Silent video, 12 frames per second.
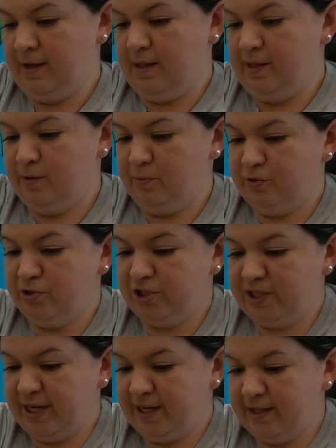And then we'll
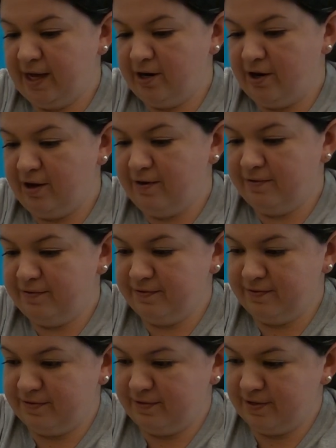shake that
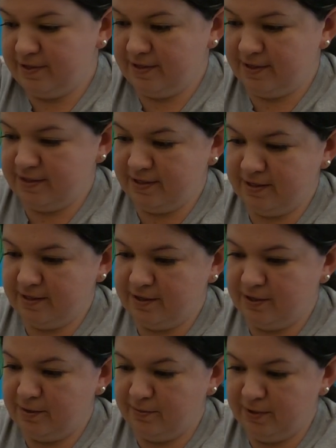off
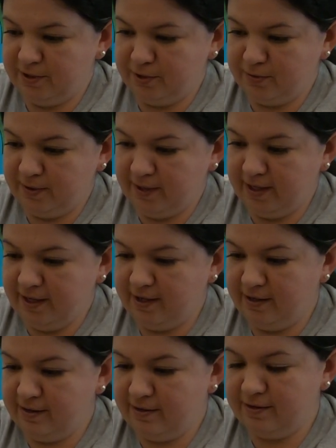once we get
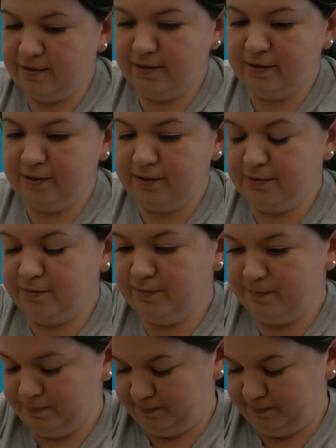it on our glue.